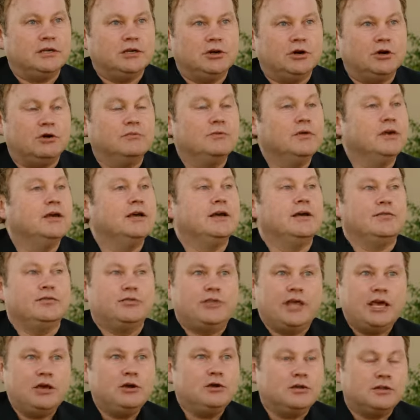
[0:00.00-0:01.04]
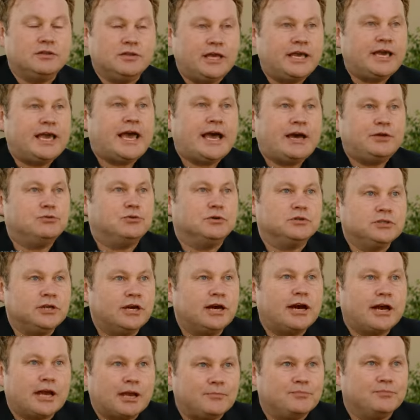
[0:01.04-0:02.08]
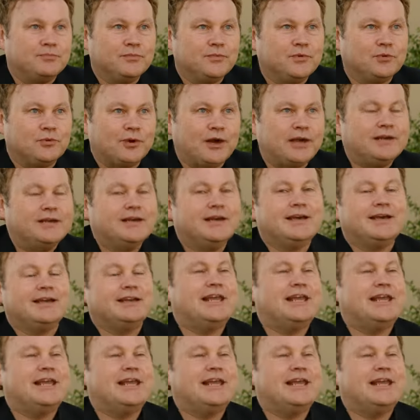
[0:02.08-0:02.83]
You know, they had their time, right?